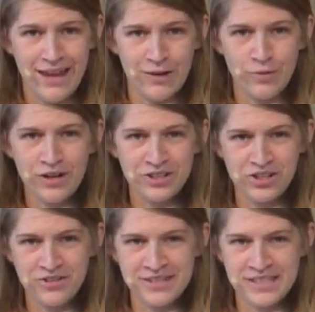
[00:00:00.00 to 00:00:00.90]
And we're going to
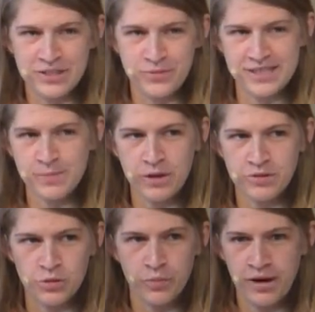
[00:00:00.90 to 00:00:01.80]
turn this into a
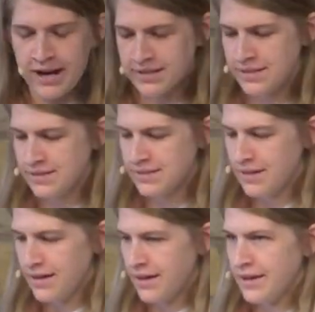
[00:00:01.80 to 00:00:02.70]
spiritual practice.
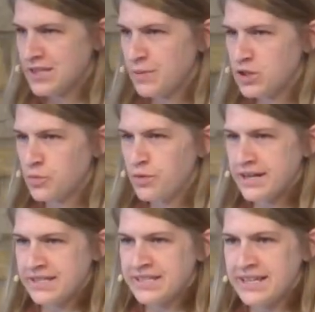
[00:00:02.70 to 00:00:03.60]
Spiritual
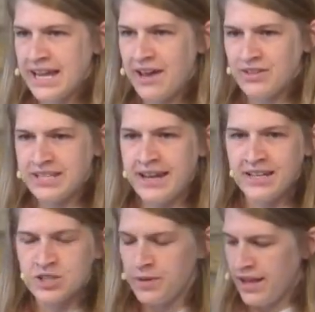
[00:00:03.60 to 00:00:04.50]
practice tend to have a
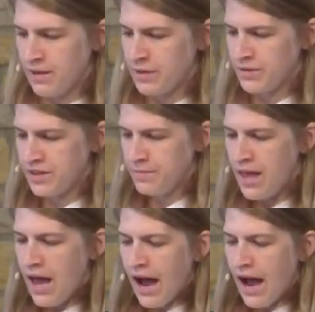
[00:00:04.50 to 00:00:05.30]
tangible element with them.